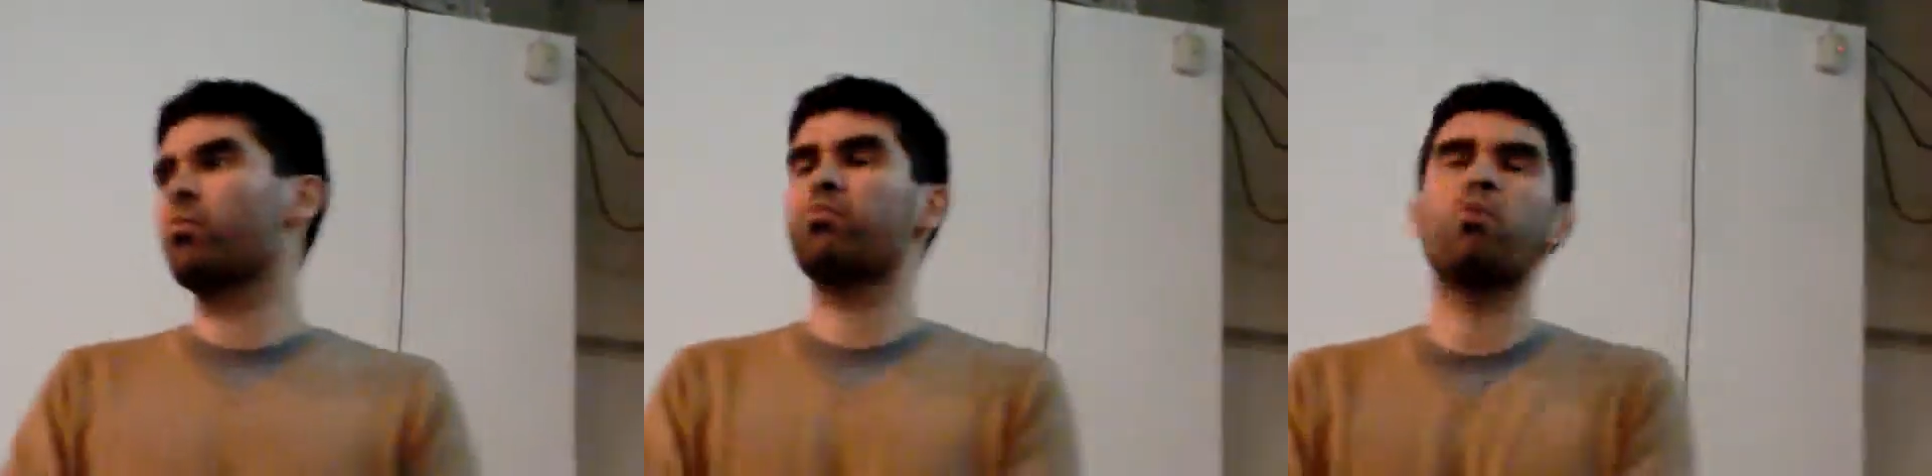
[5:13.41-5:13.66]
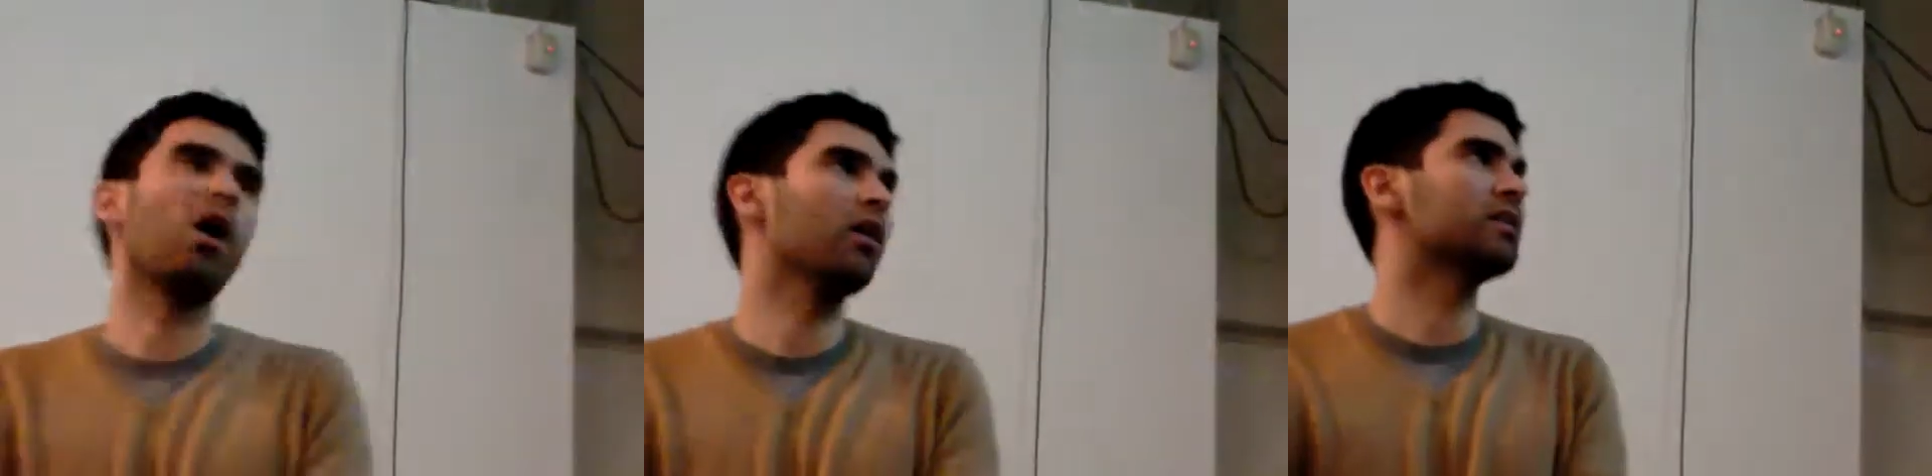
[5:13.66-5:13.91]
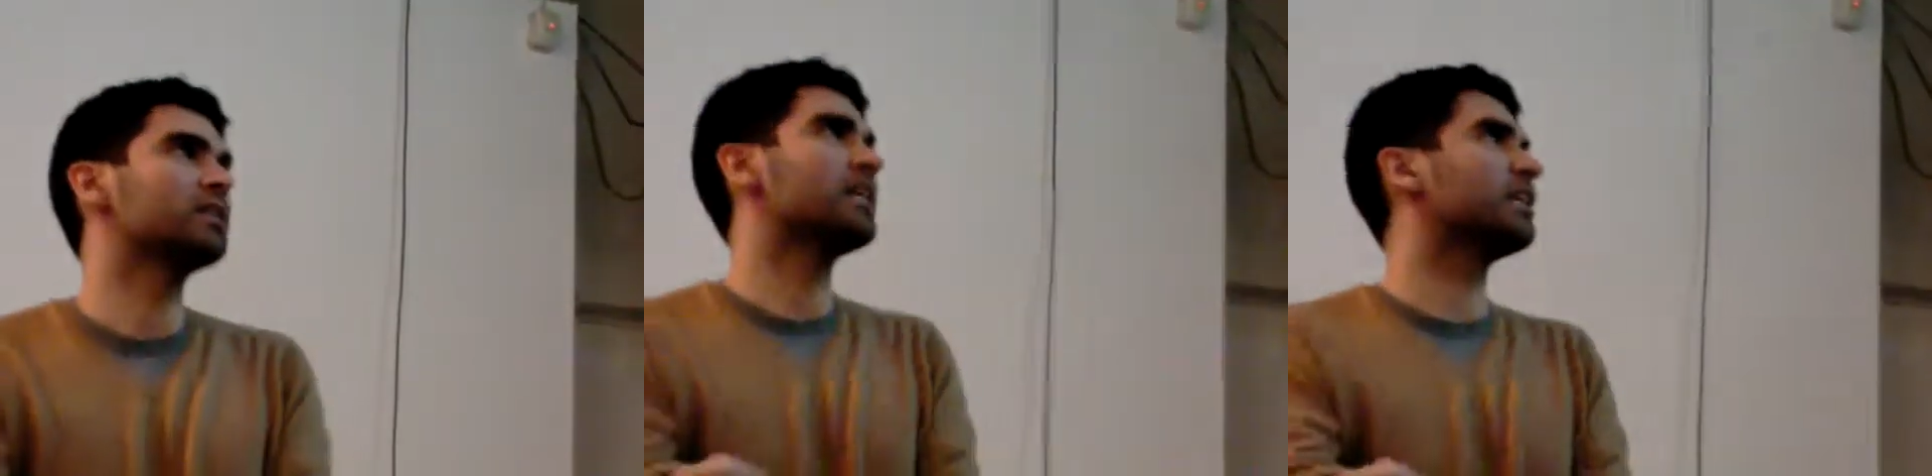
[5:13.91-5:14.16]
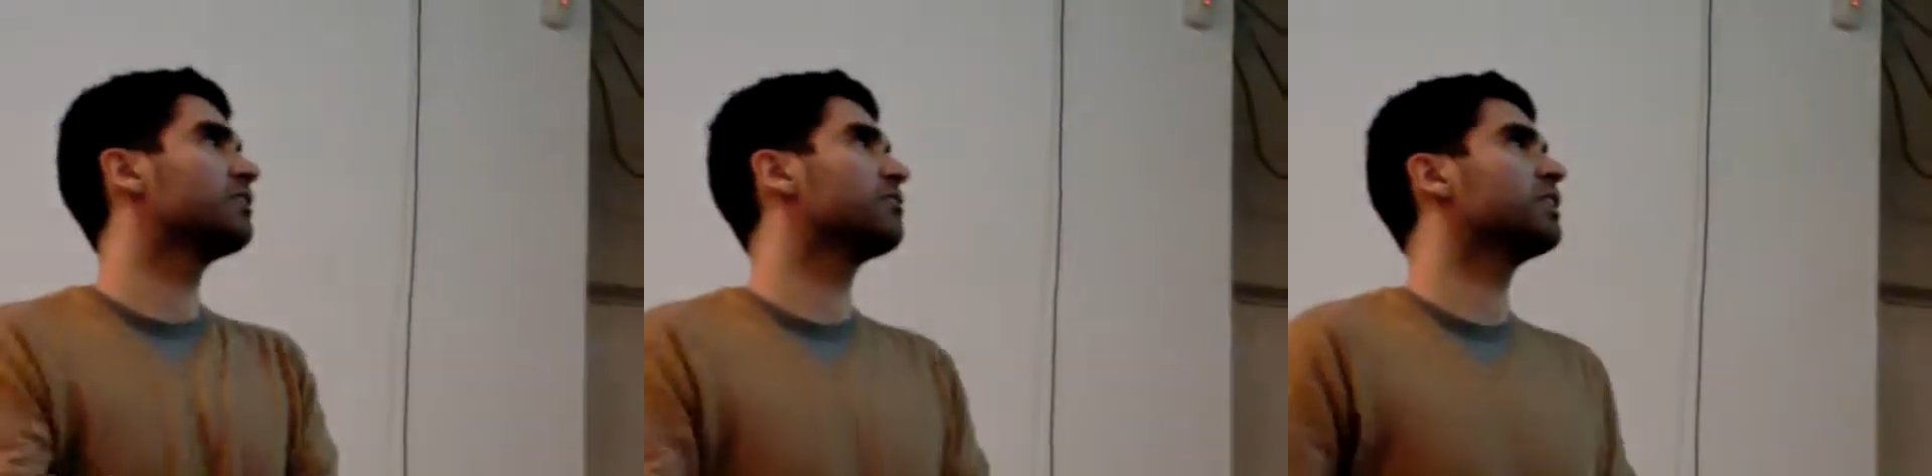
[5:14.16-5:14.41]

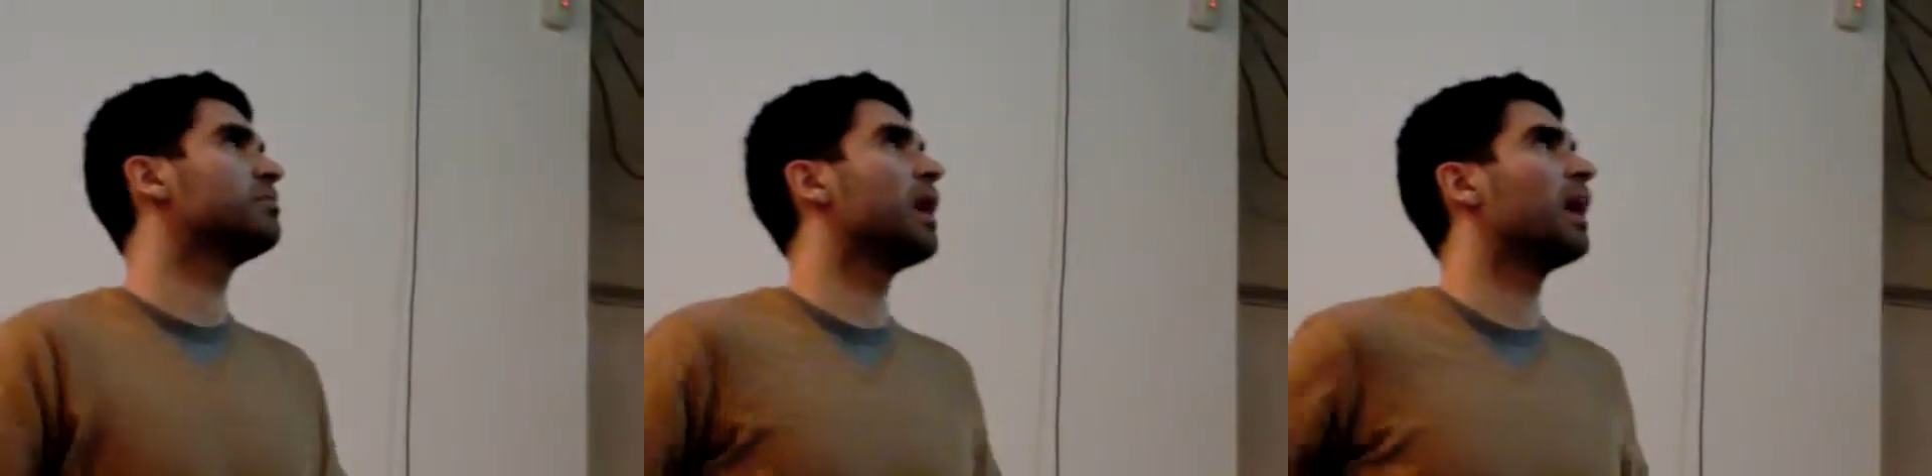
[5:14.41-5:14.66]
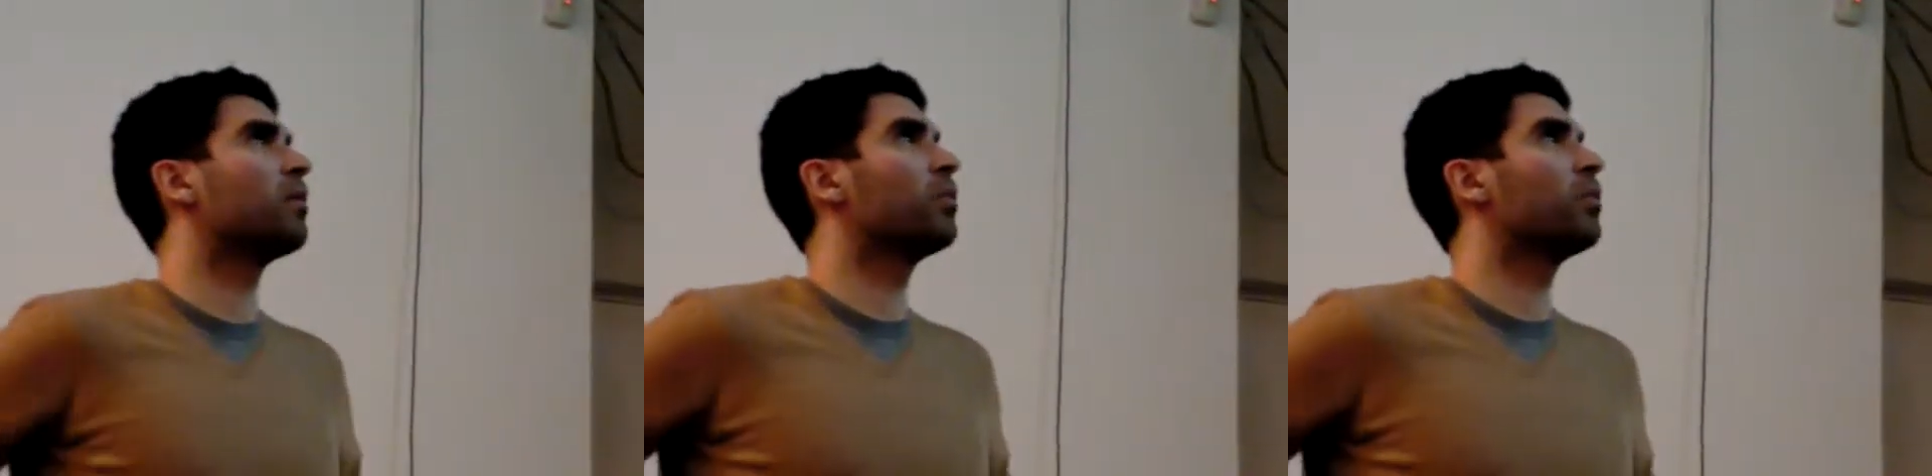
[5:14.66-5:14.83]
qualitative feedback,